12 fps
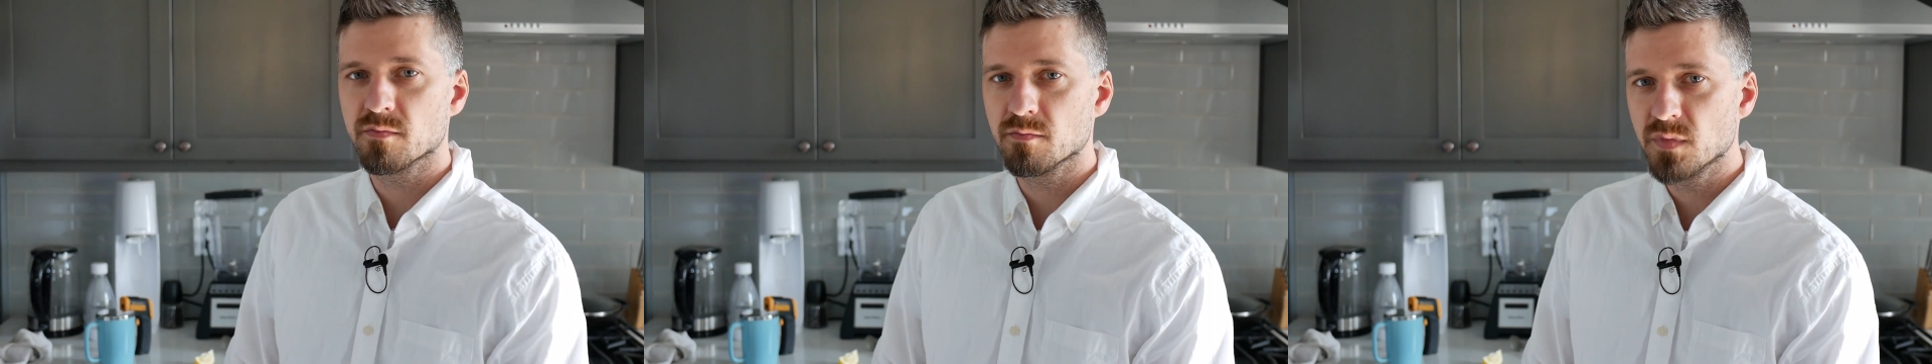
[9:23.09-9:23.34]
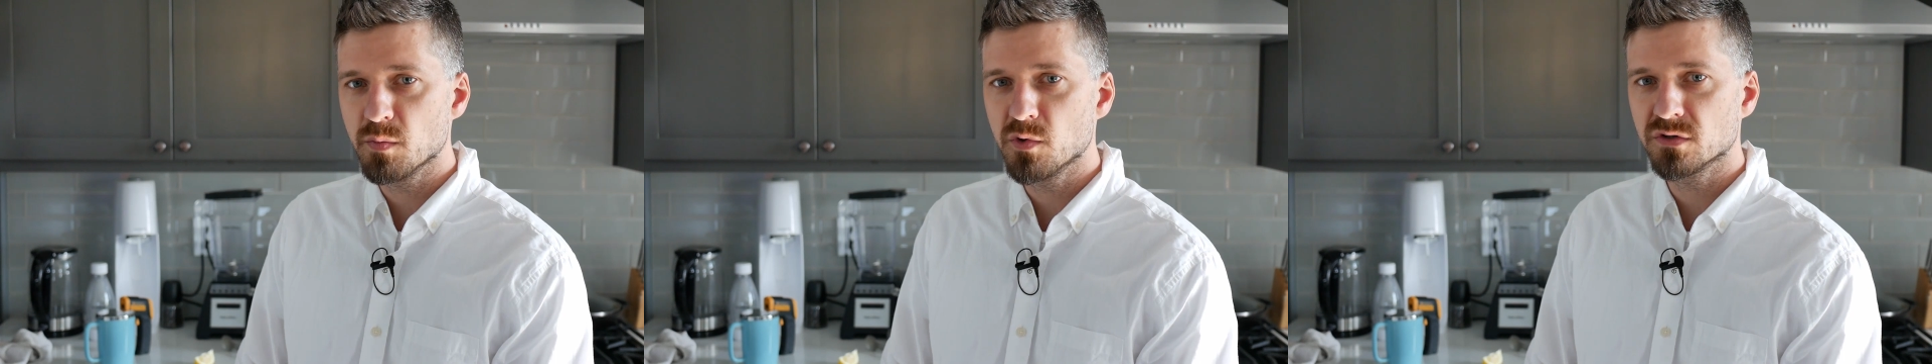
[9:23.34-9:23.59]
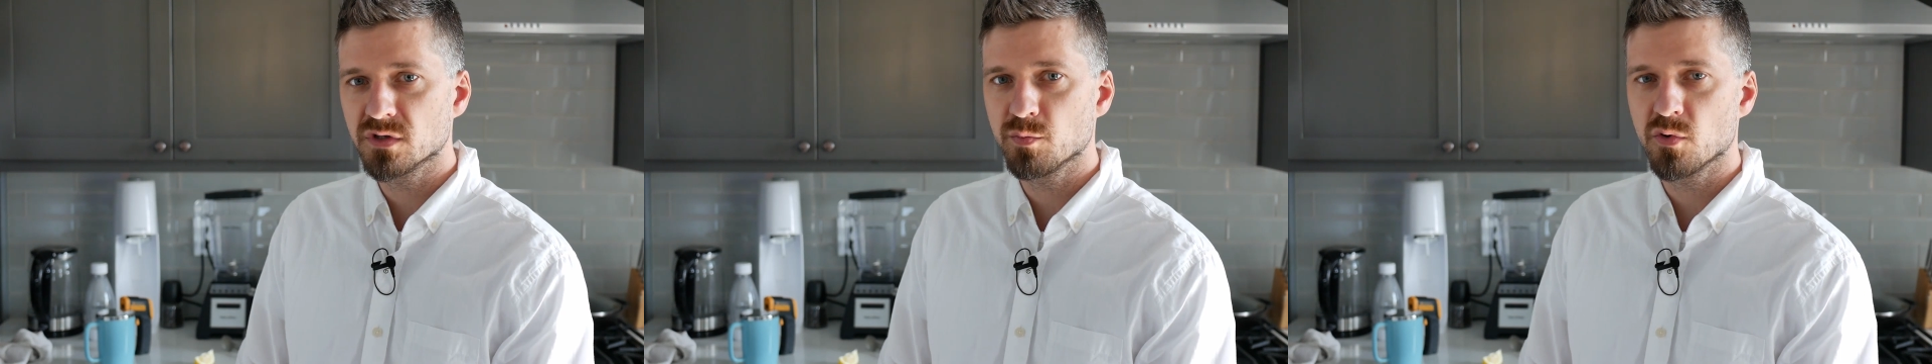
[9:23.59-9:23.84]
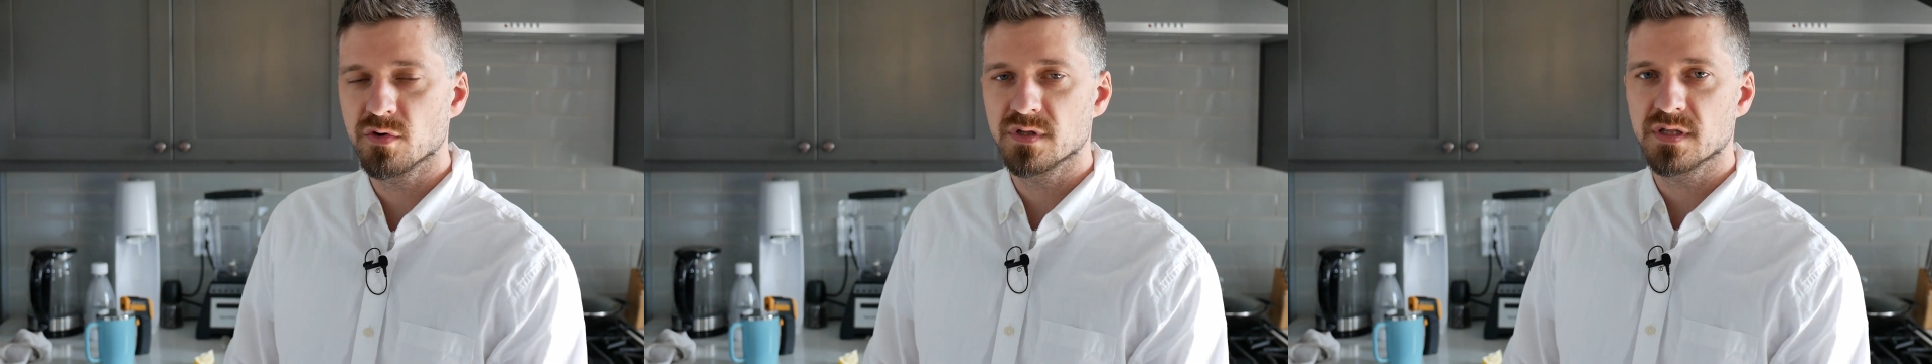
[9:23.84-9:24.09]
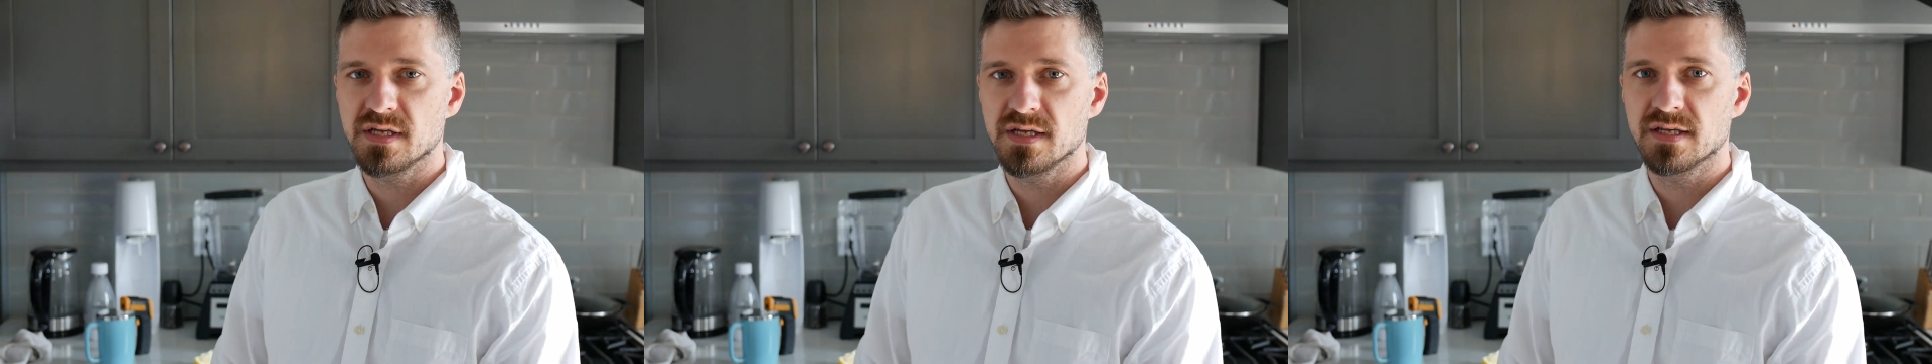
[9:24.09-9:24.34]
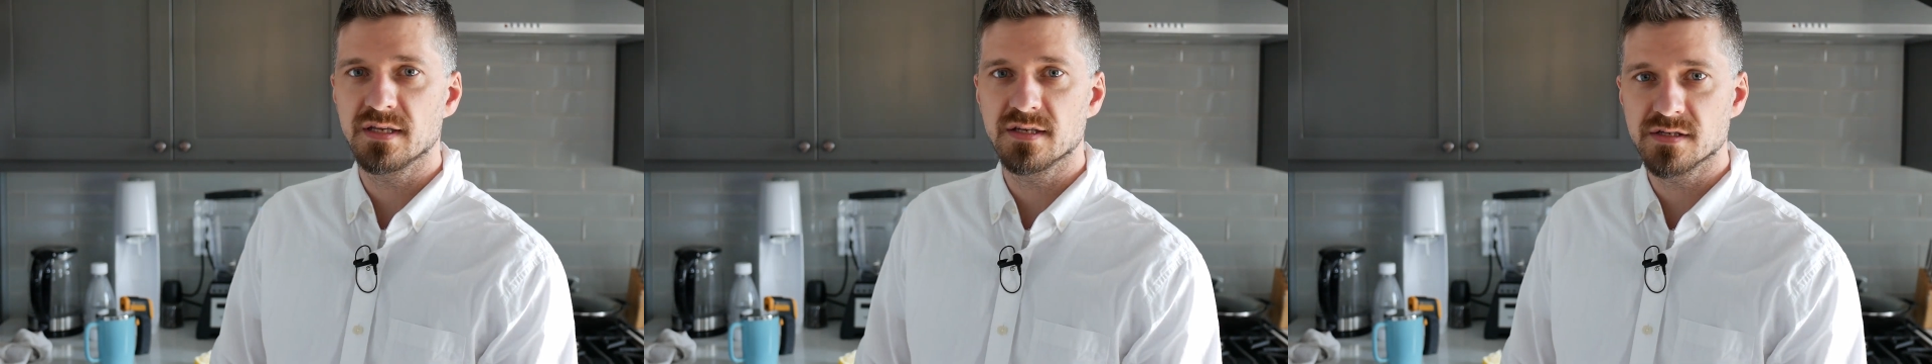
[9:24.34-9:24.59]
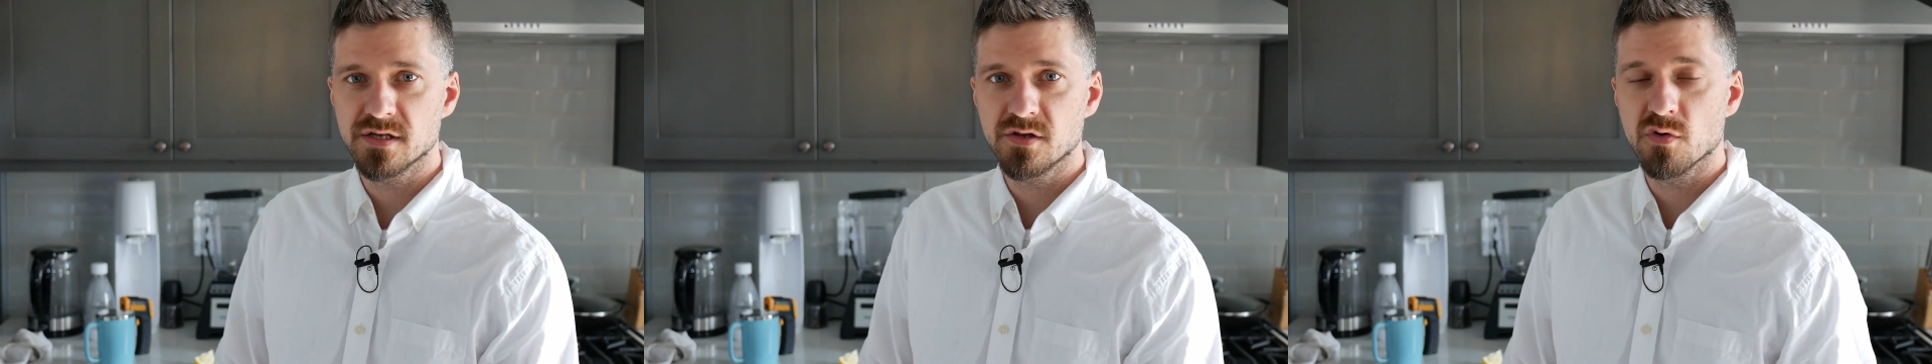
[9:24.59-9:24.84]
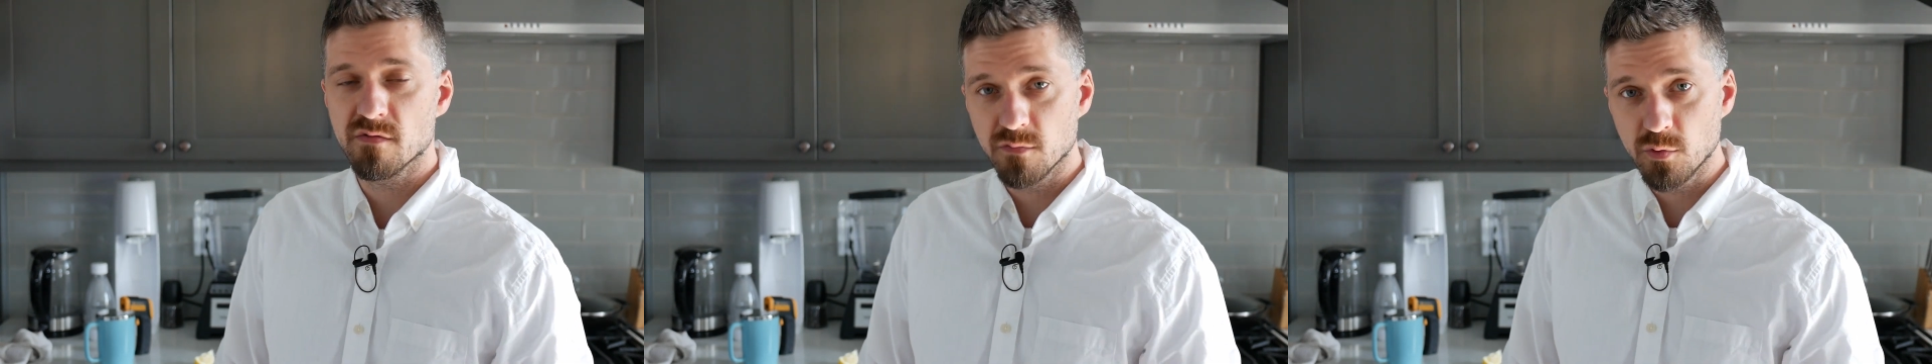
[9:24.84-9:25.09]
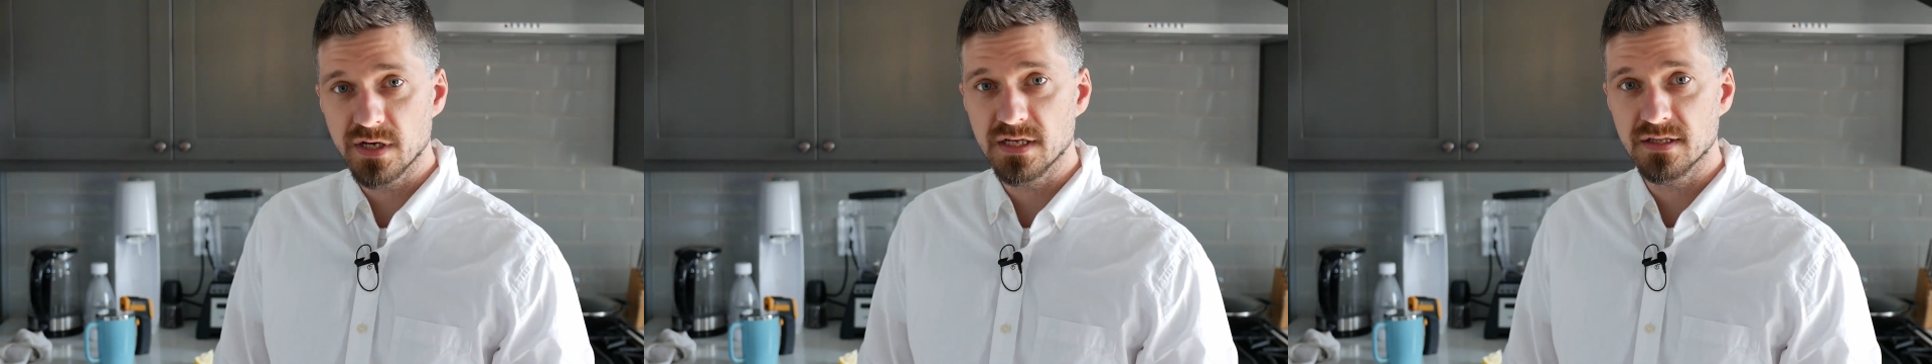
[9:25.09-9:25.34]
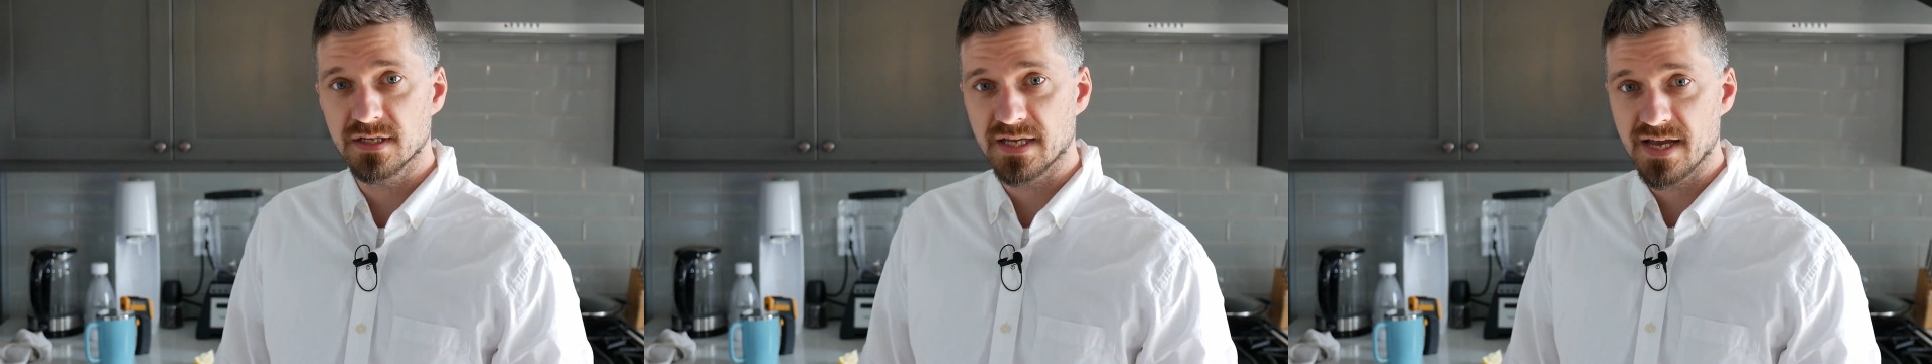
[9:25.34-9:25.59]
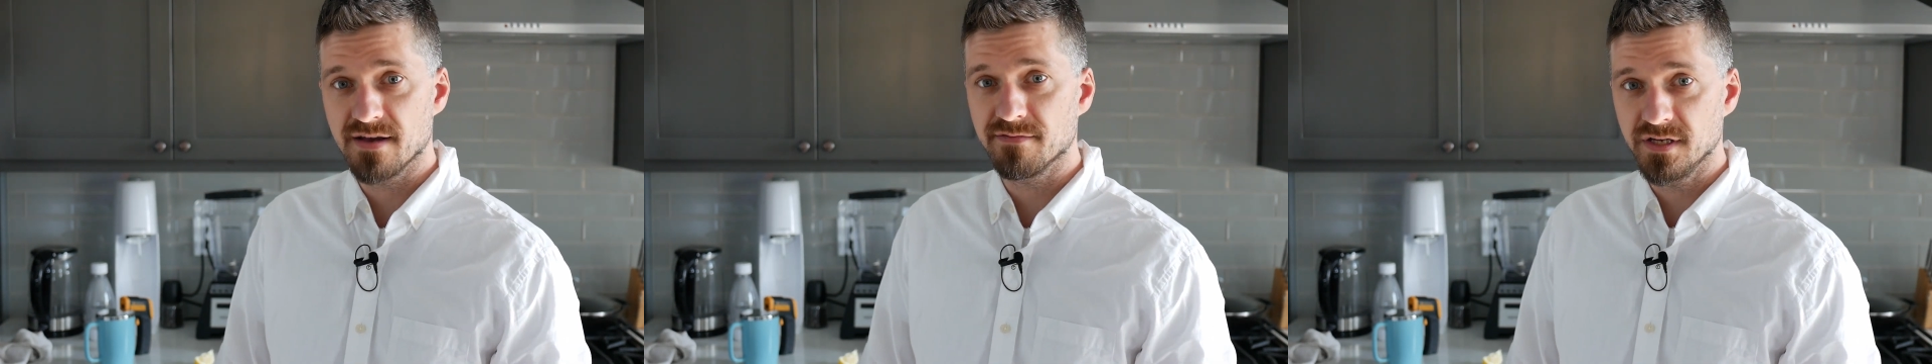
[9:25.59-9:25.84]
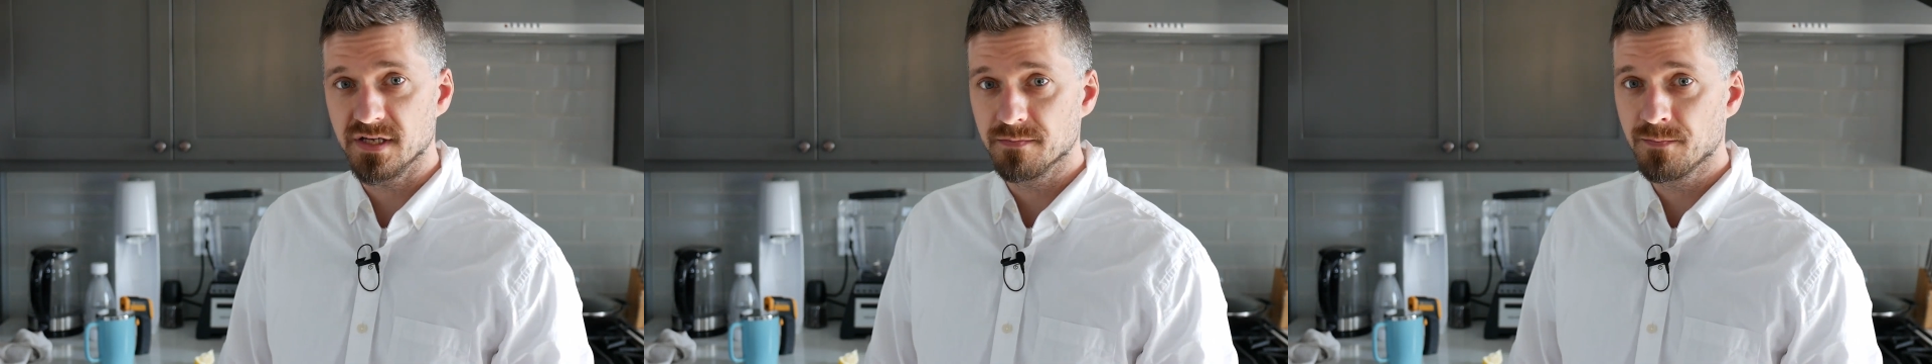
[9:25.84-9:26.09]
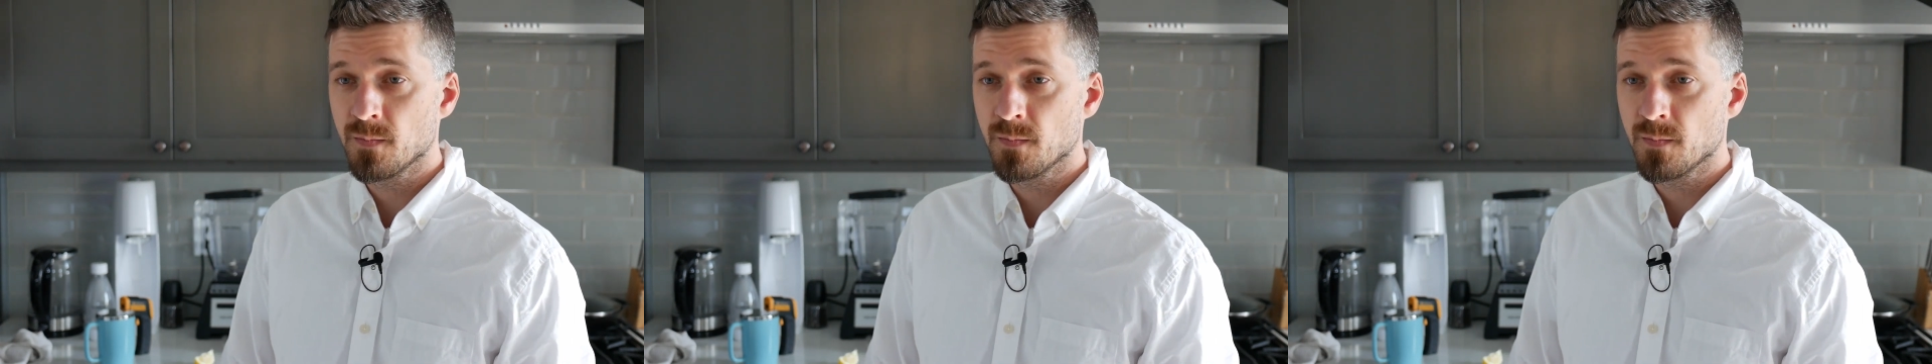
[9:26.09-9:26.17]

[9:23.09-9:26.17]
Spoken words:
the most important thing is that you're avoiding the caffeine.